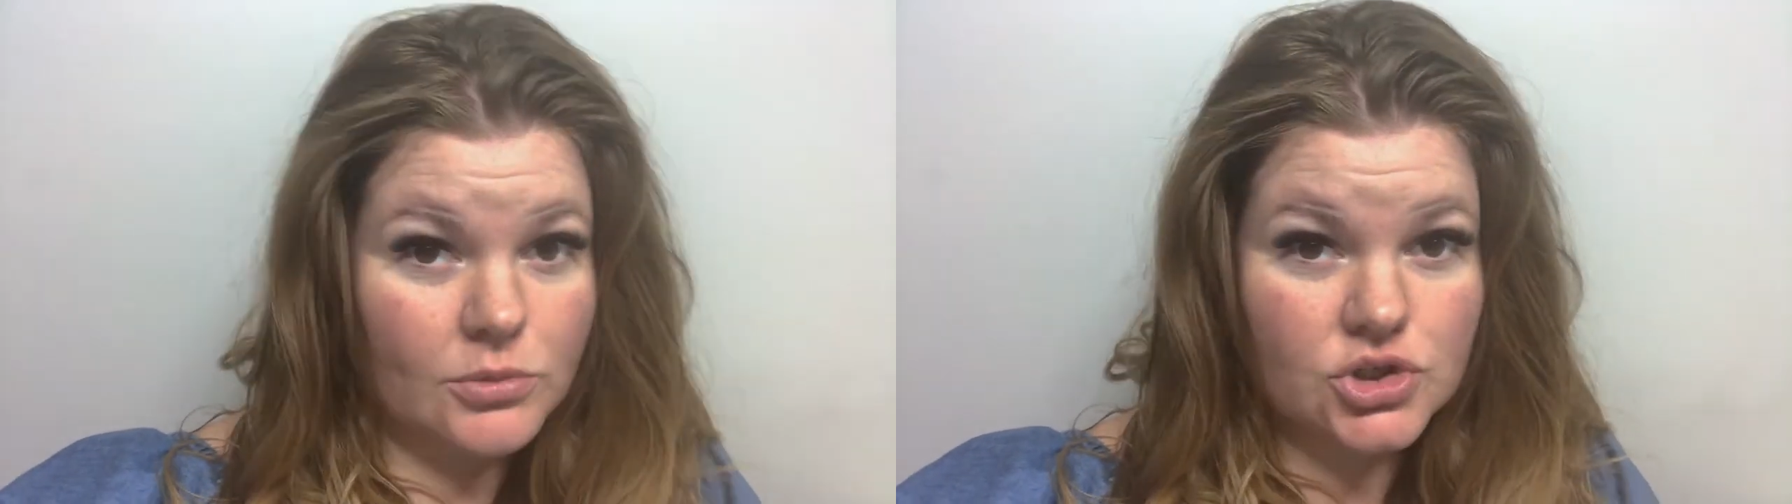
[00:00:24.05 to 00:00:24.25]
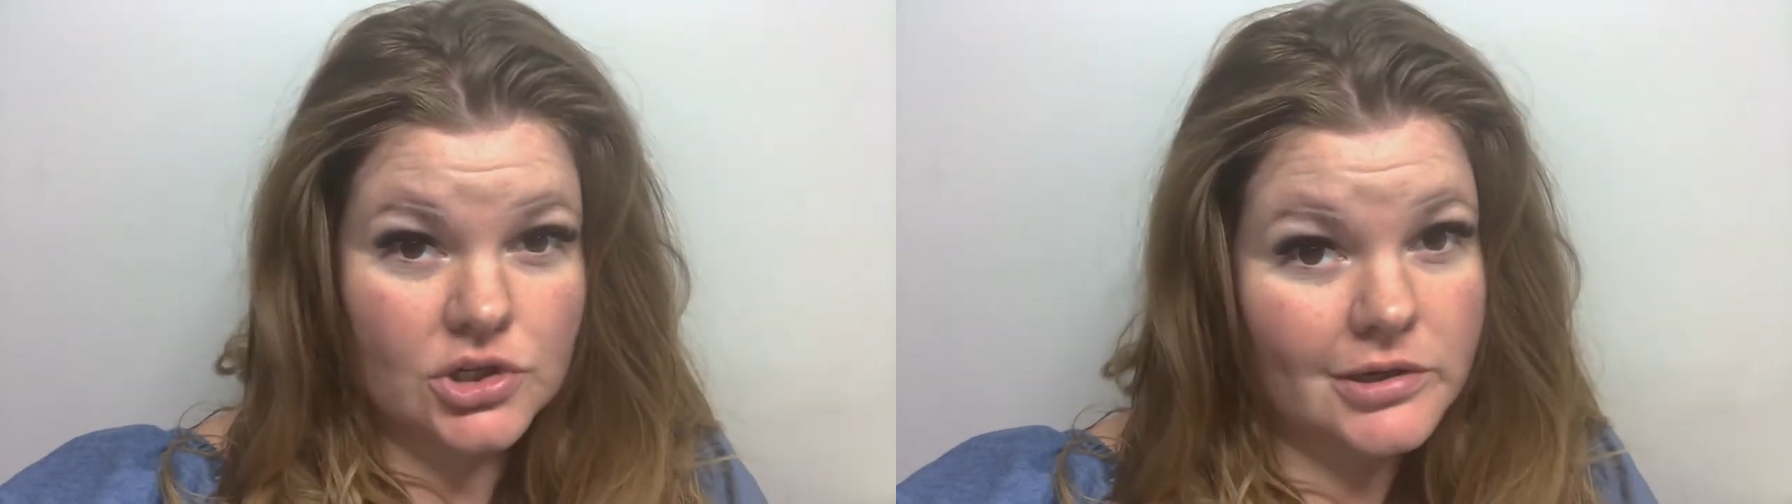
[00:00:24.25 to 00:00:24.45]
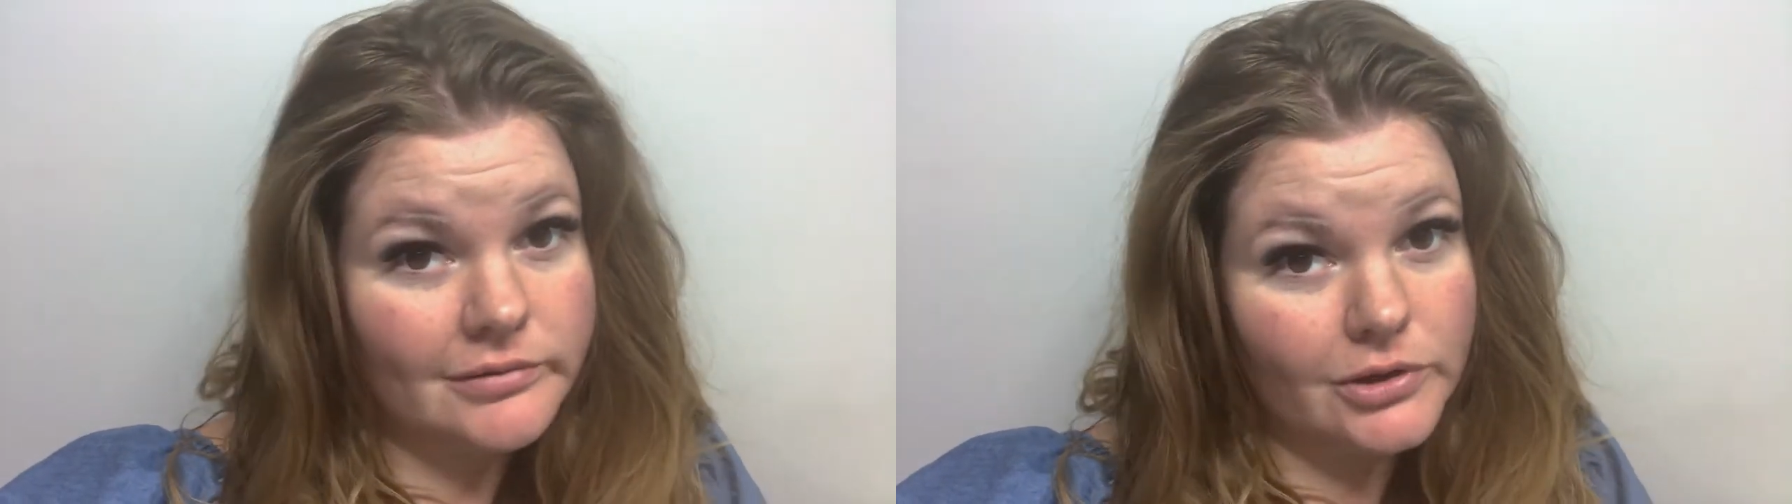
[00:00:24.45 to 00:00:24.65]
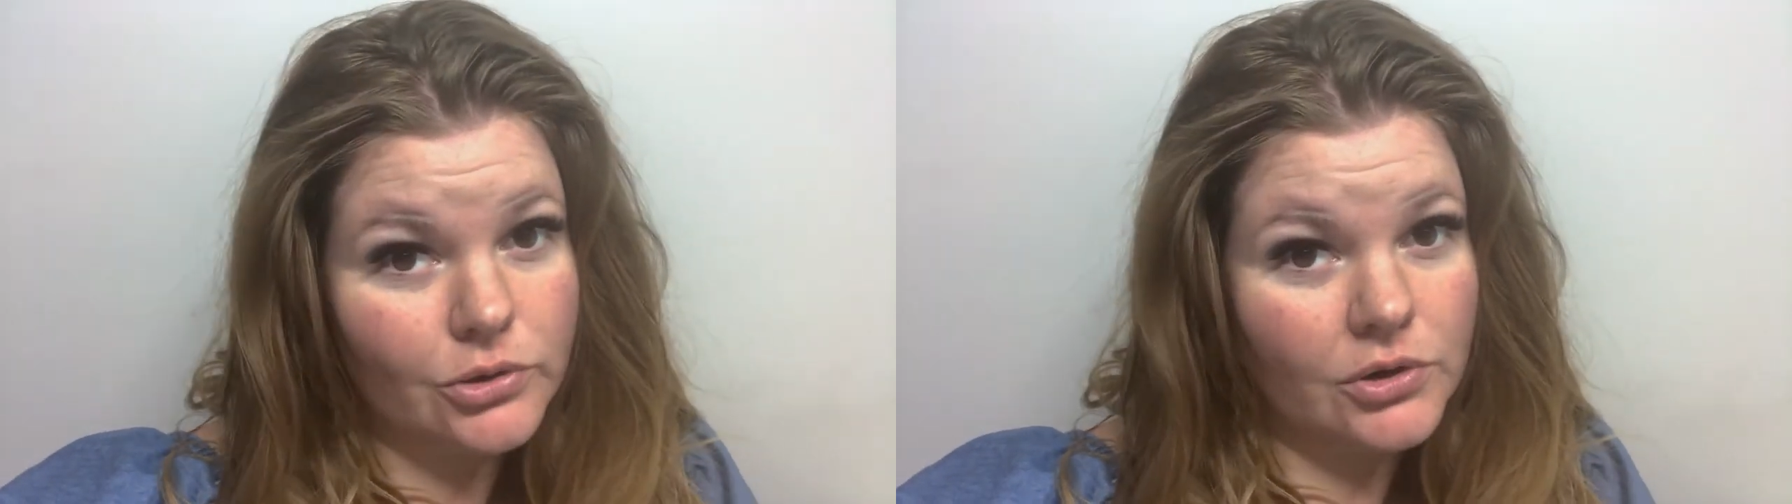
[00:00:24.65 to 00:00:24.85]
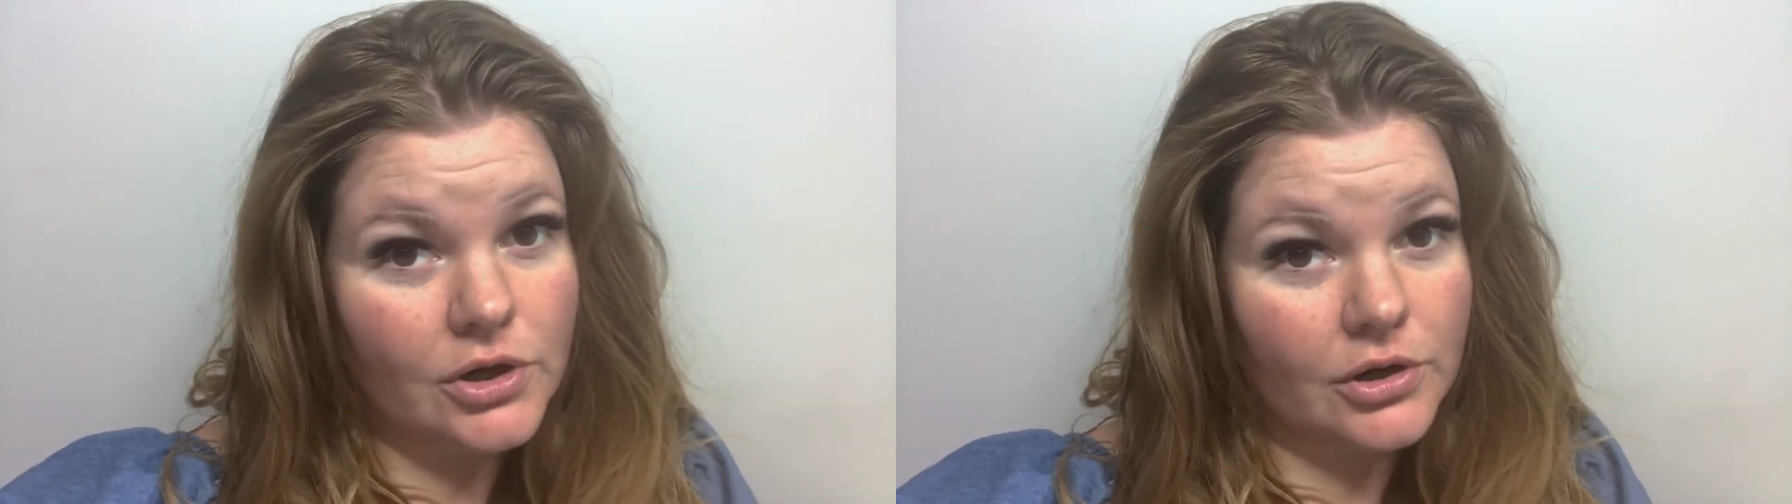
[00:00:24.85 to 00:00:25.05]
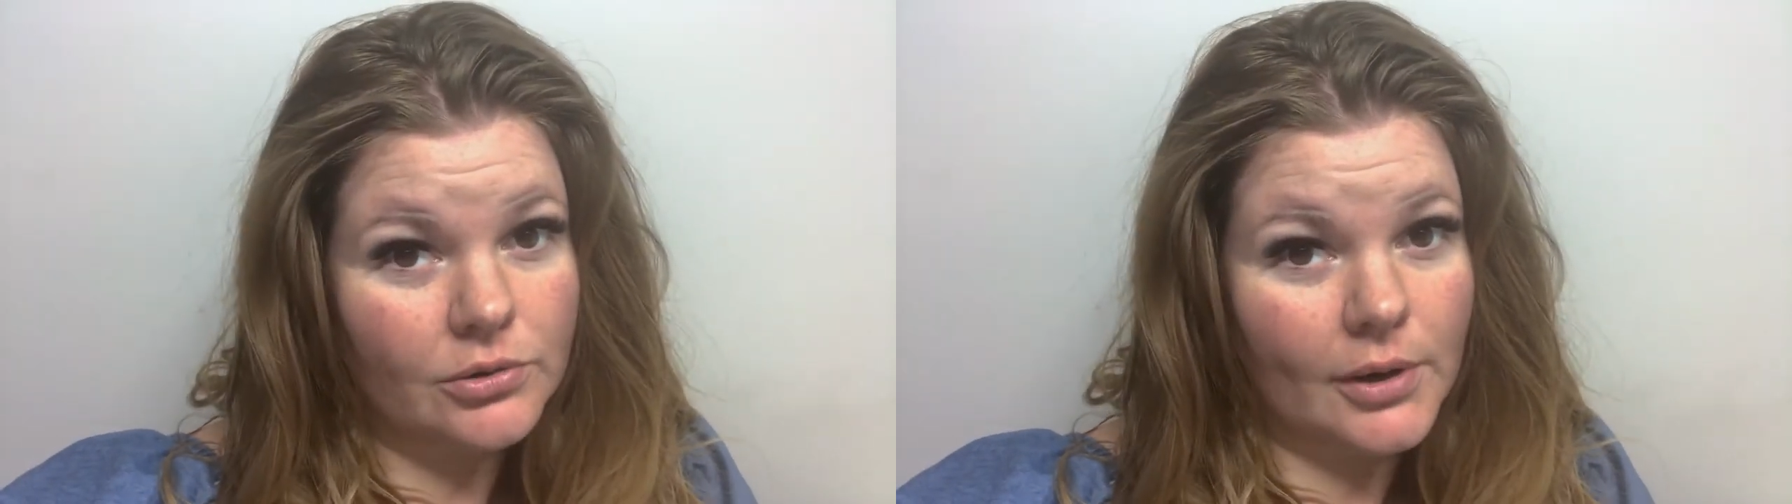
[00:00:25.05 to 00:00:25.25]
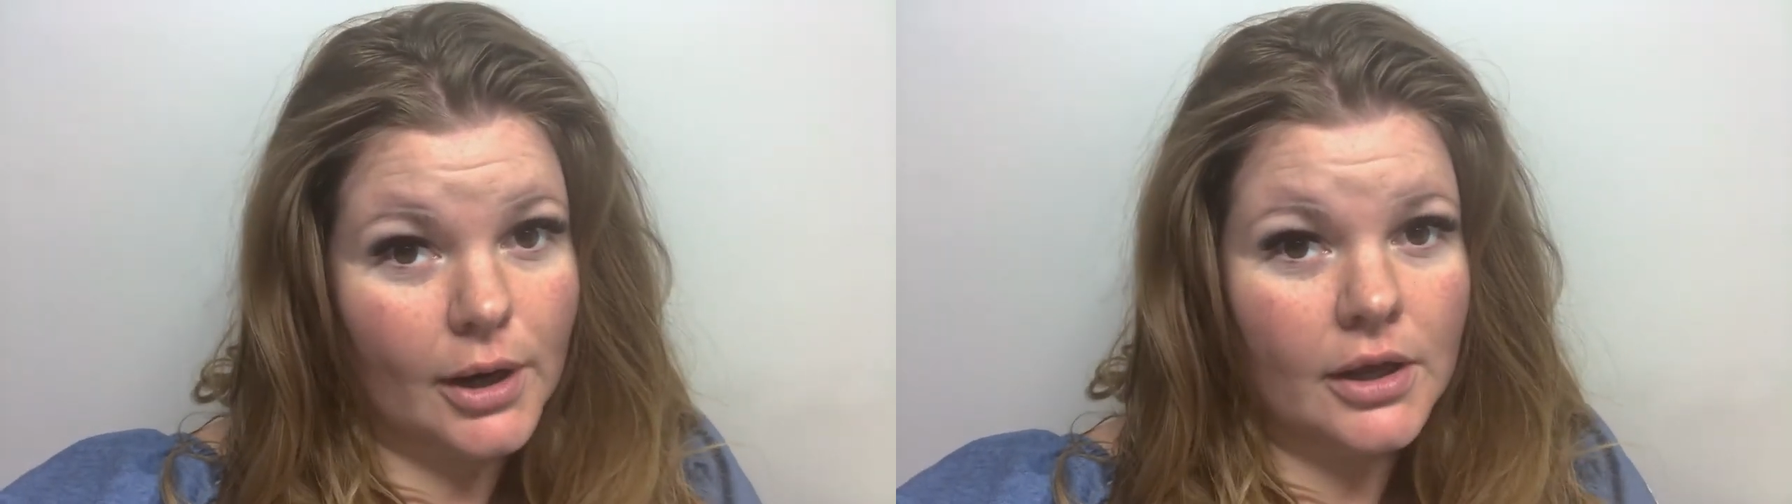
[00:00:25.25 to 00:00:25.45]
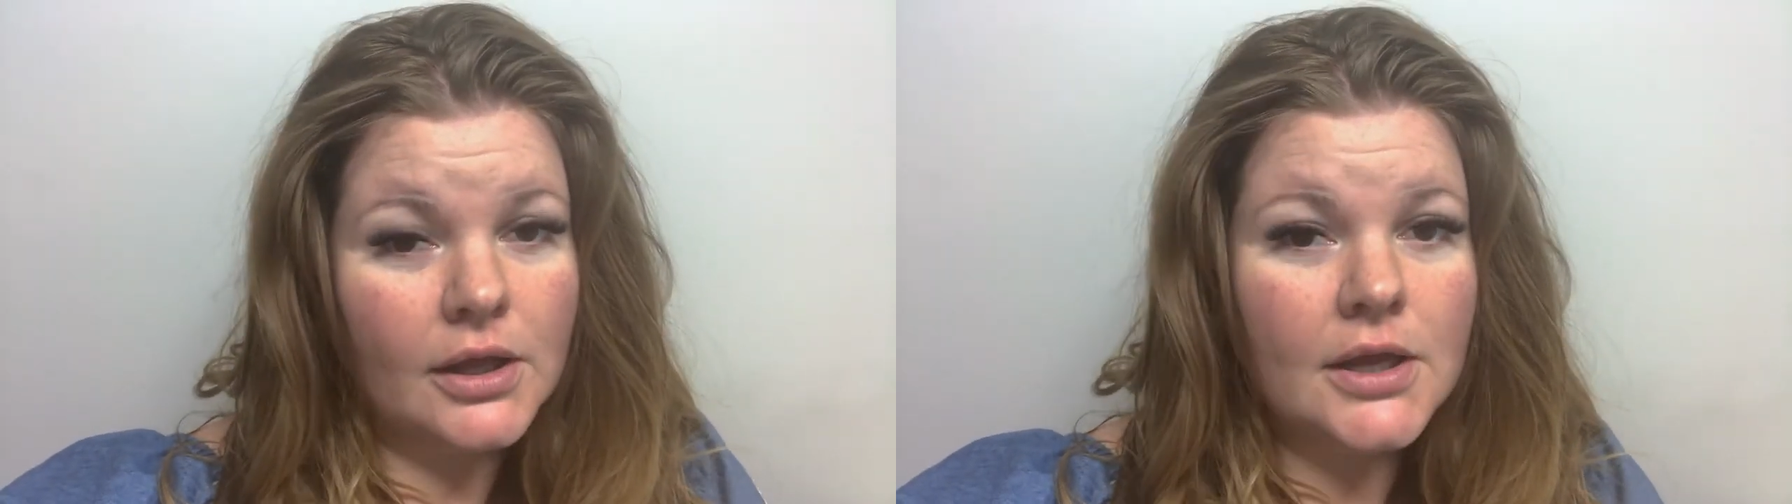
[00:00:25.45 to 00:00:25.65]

you should, Hilary Dawn Herrera.